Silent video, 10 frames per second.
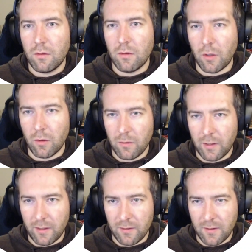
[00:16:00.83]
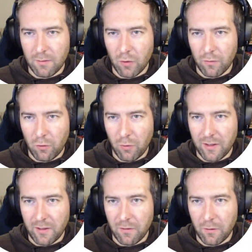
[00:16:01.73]
No, I can see move
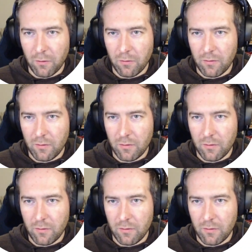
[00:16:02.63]
22,